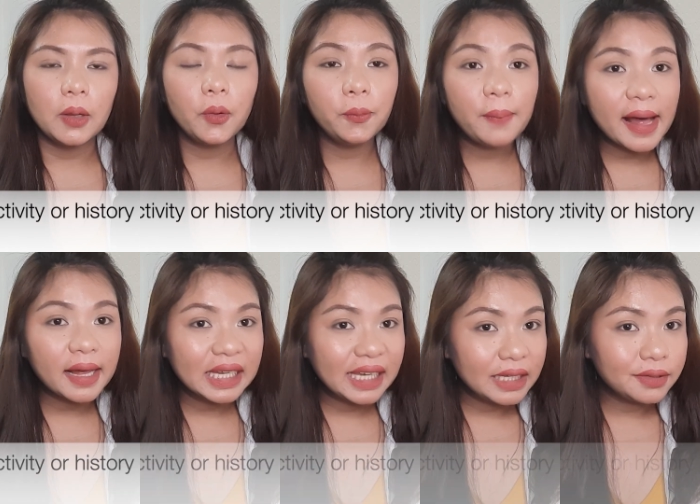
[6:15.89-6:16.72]
Go
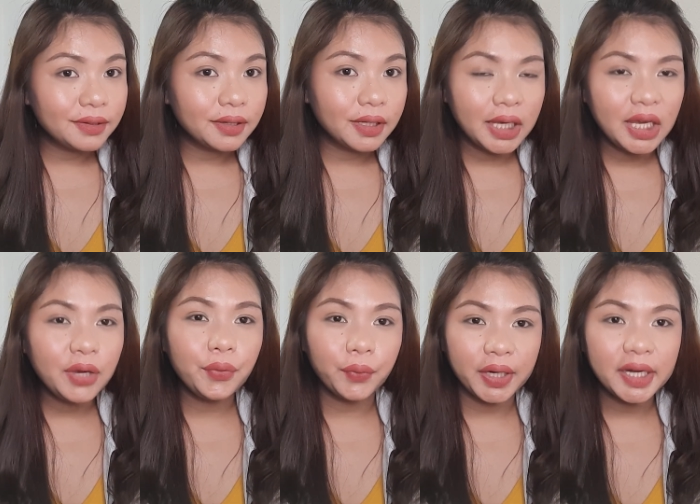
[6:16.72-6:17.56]
back again to the
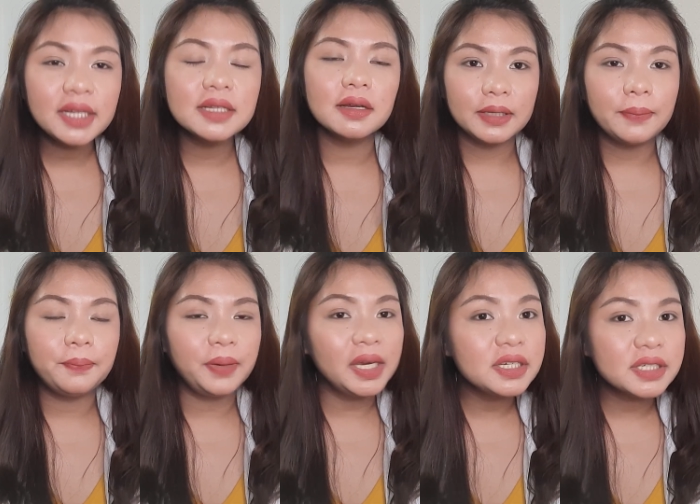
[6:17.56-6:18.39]
keyword. The
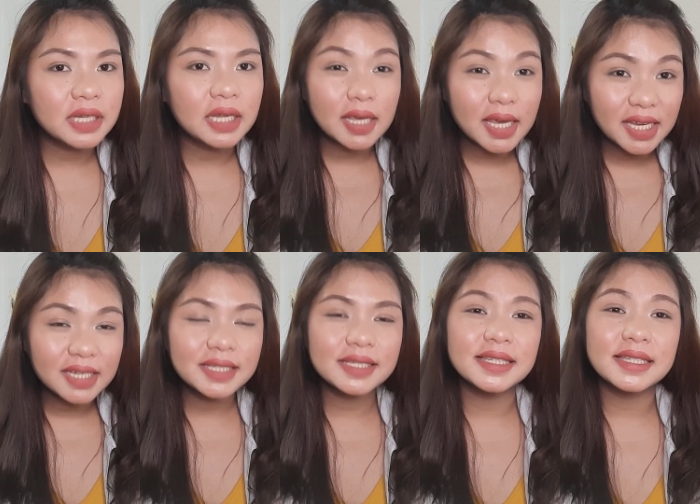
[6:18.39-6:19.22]
patient
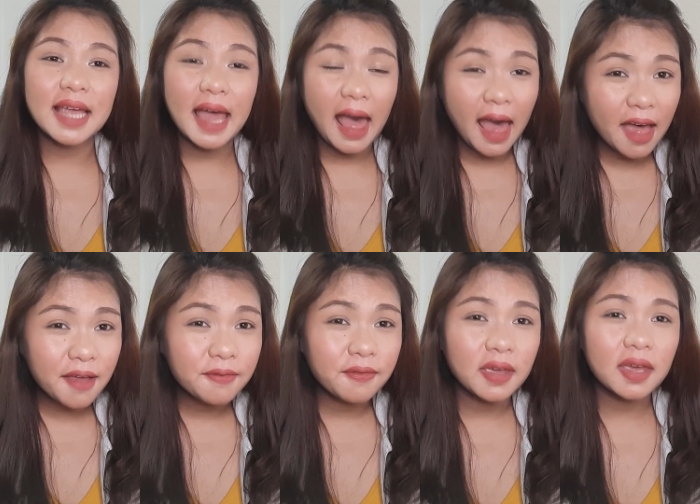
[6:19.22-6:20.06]
is
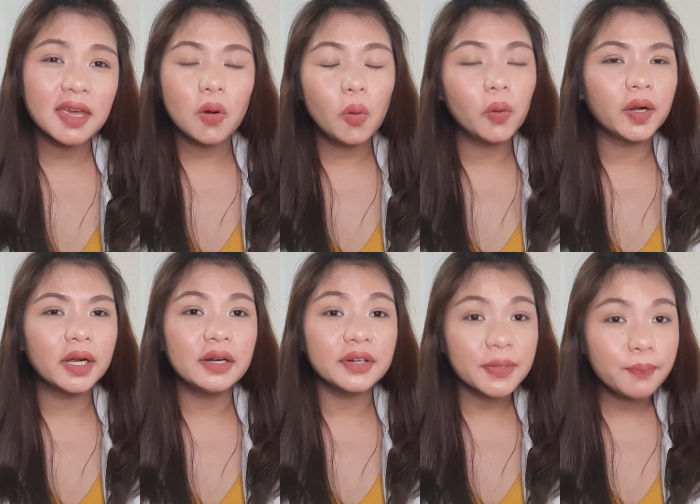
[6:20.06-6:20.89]
having
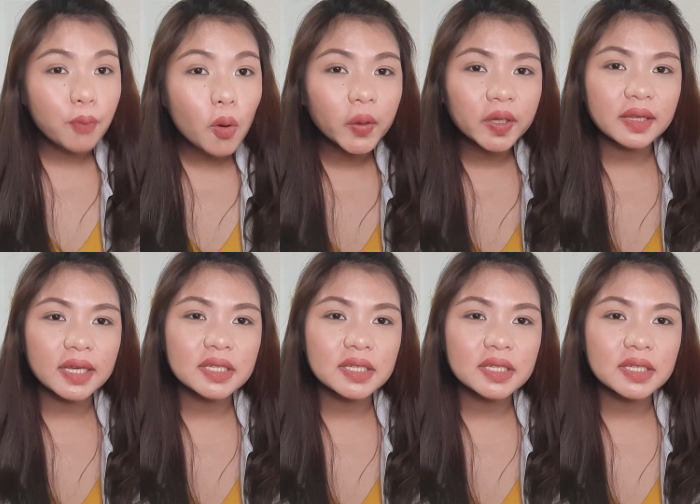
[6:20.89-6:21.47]
or reported